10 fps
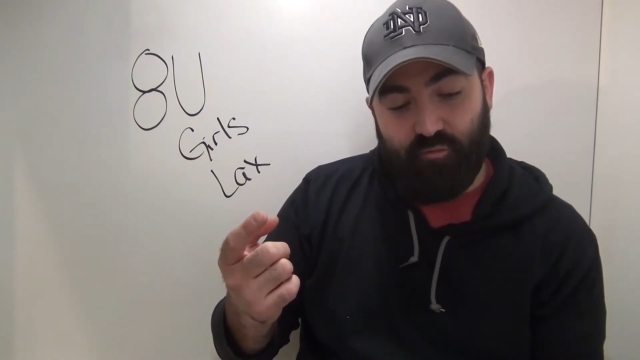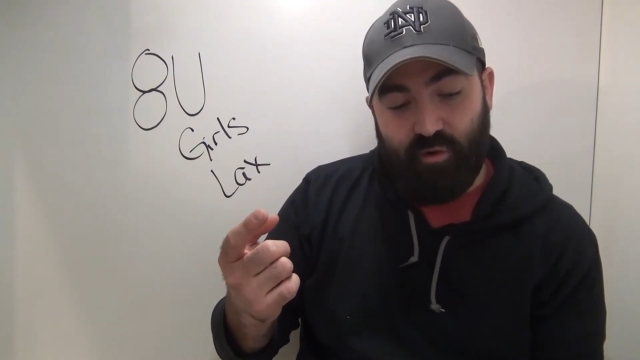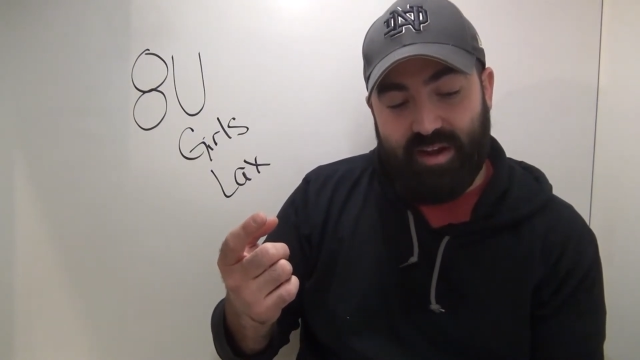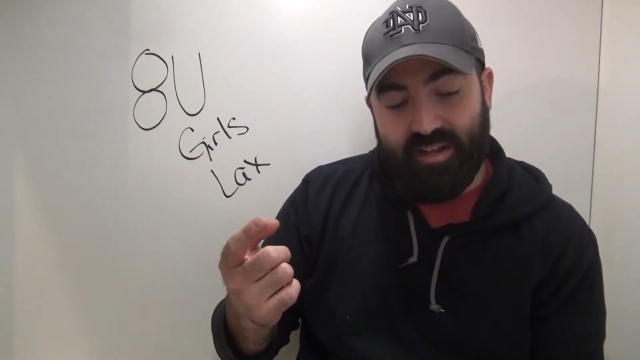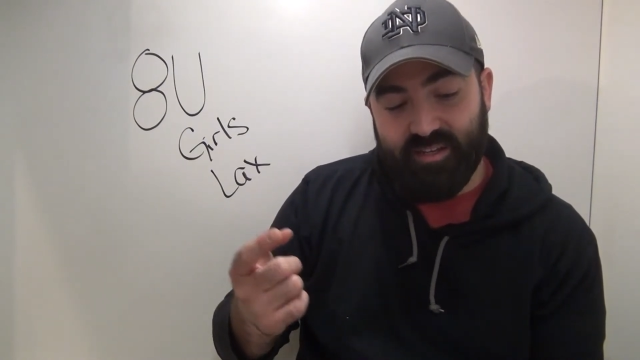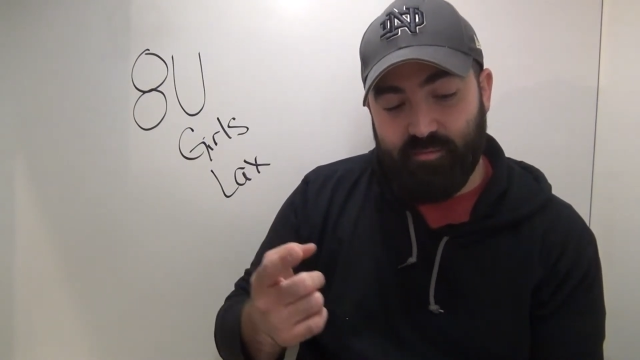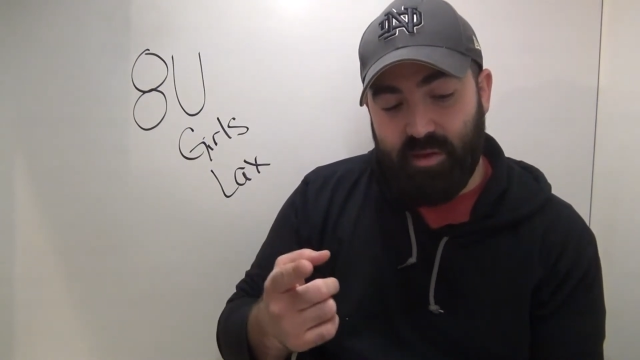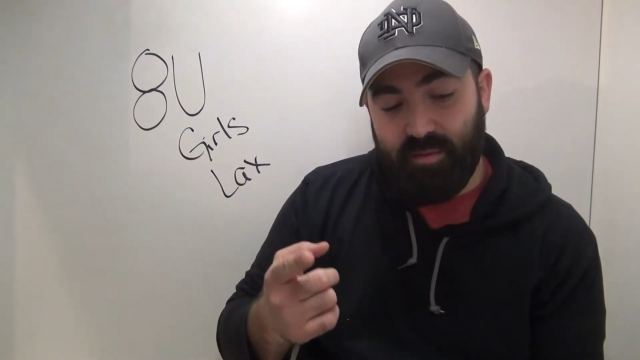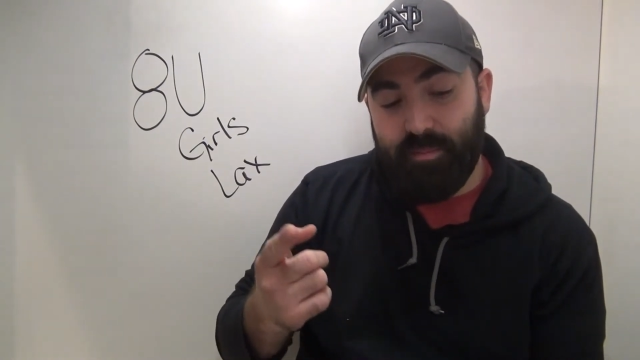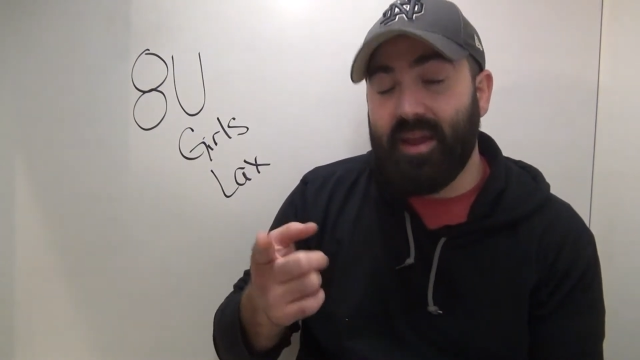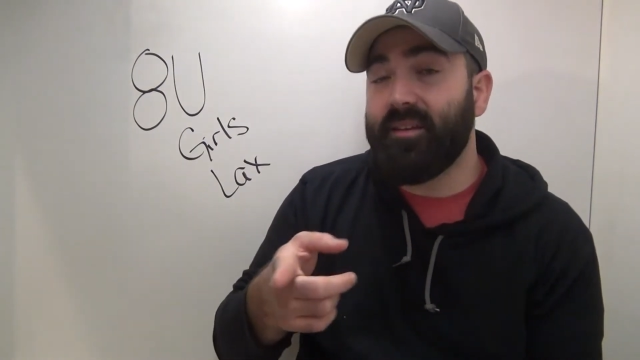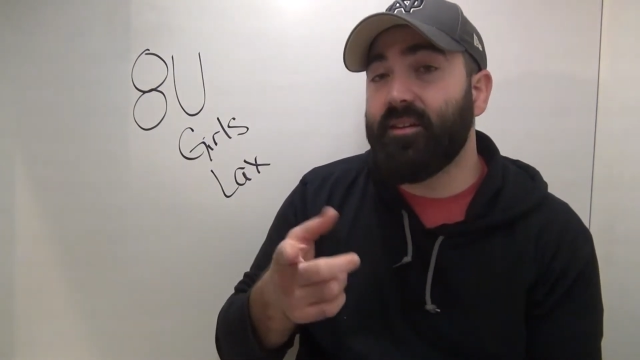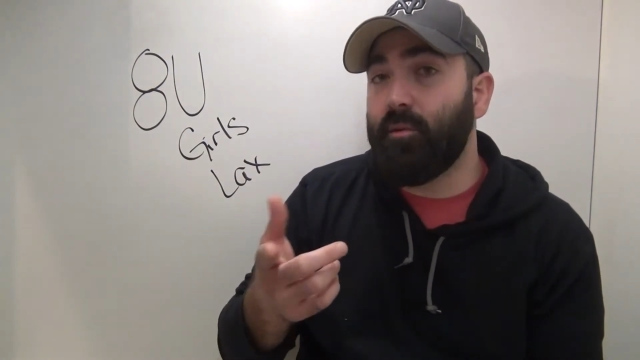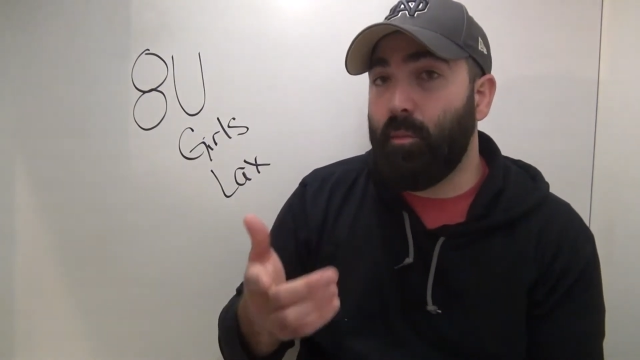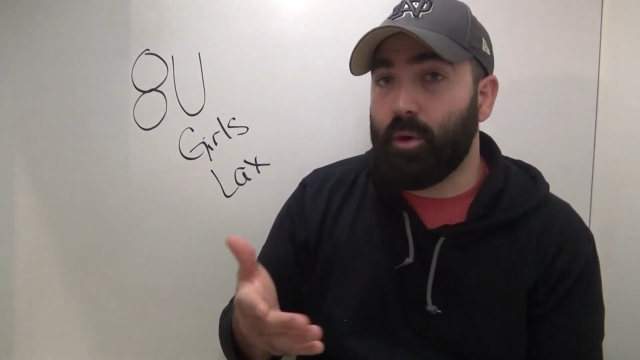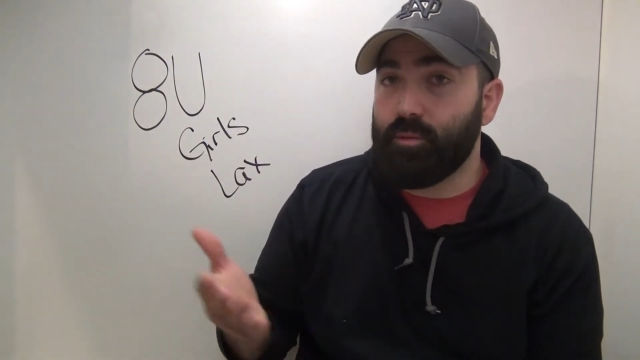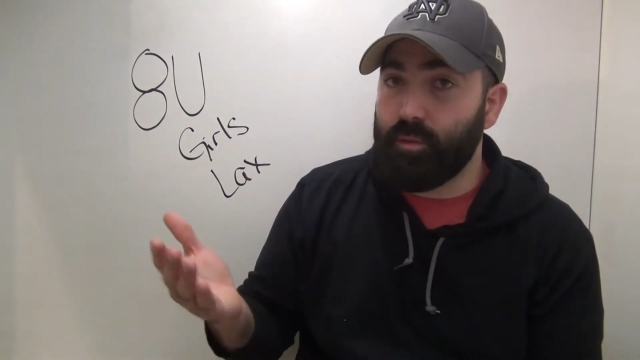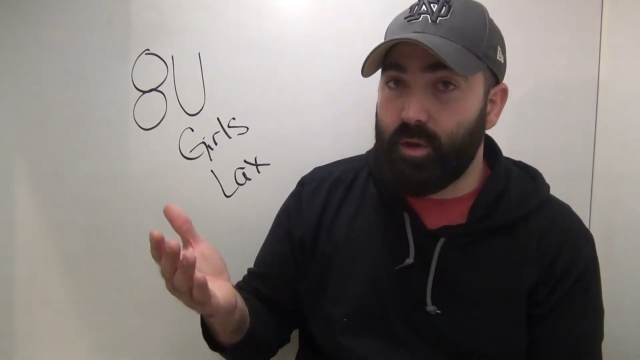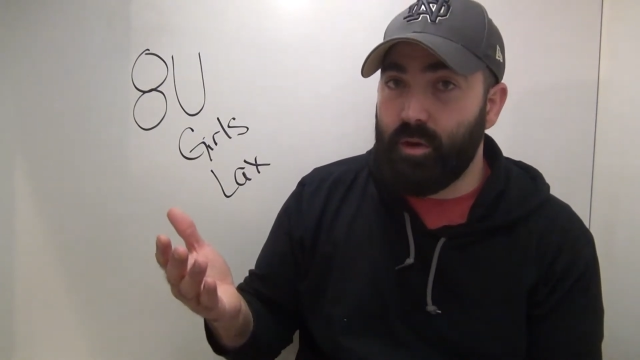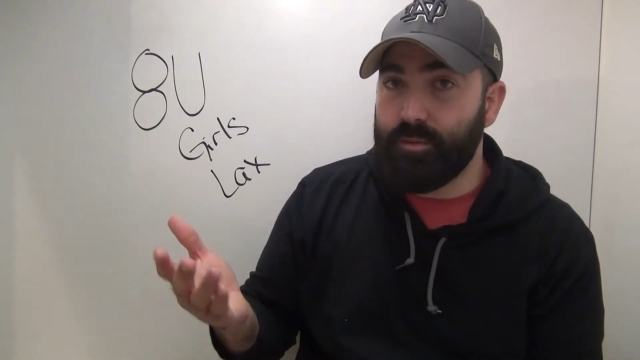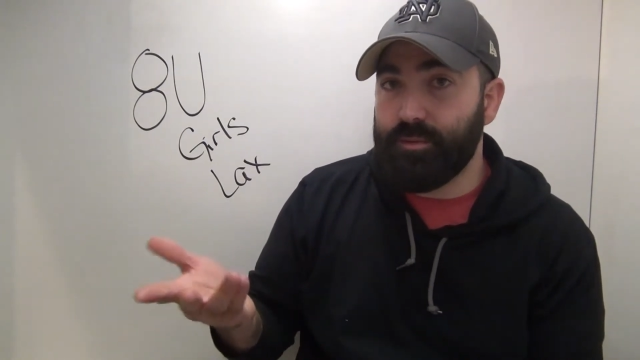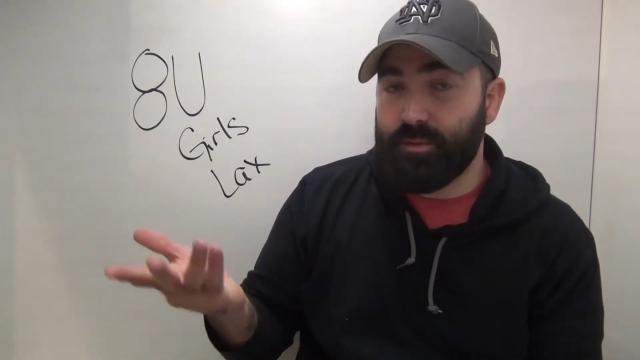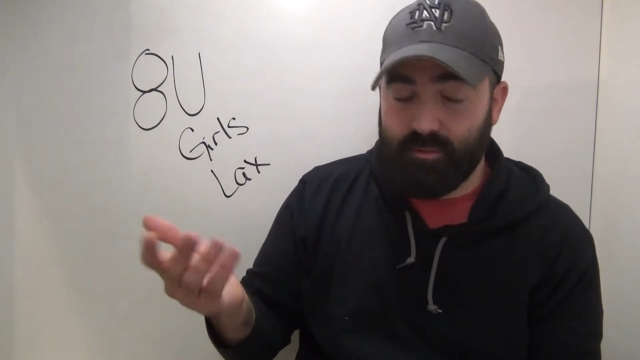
radius, maybe painted or marked with cones.